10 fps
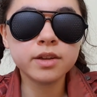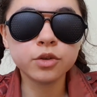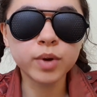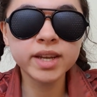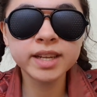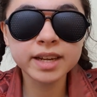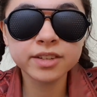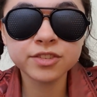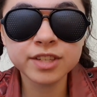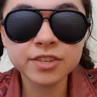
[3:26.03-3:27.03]
The way you get
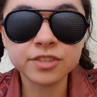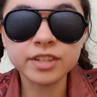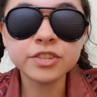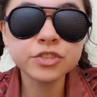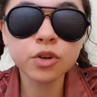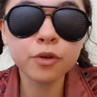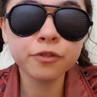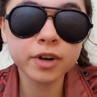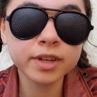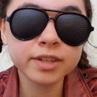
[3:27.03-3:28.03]
consistent is so
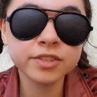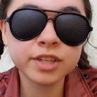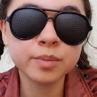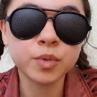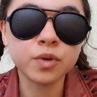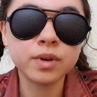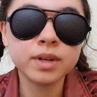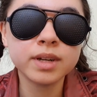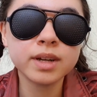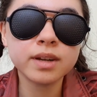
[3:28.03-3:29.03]
fucking simple
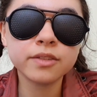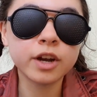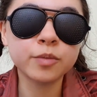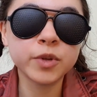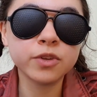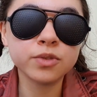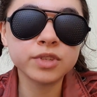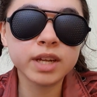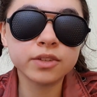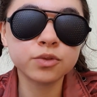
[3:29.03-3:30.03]
that I've been
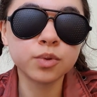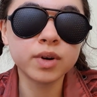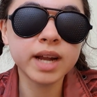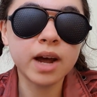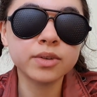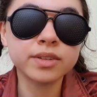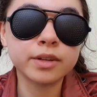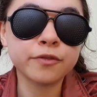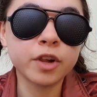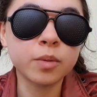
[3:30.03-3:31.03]
using it to work out and
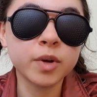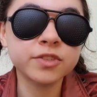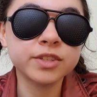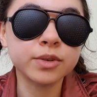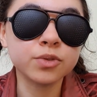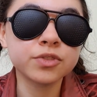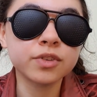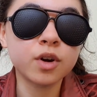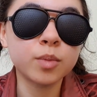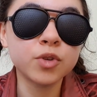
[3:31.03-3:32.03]
develop my skills
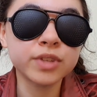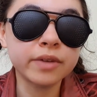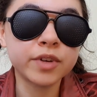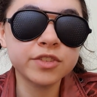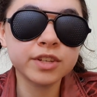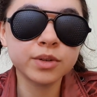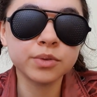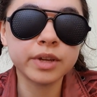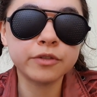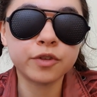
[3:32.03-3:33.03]
almost every single
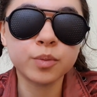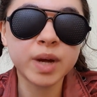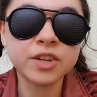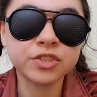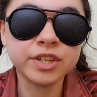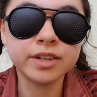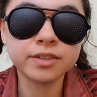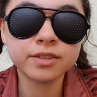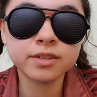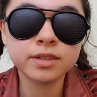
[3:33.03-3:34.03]
day for the past
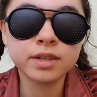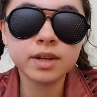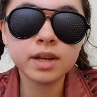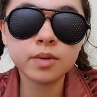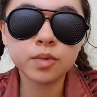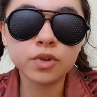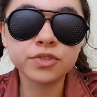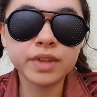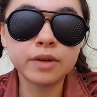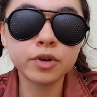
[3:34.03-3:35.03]
year,
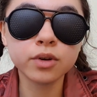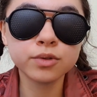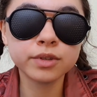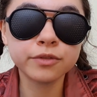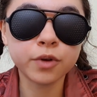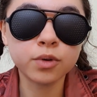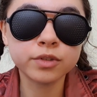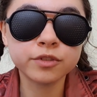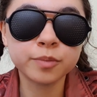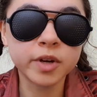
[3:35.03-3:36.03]
whilst never losing
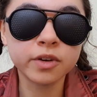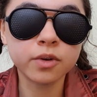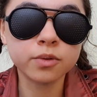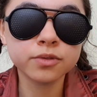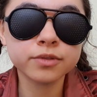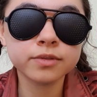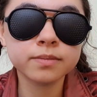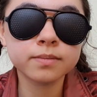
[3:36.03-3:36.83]
focus of my goals.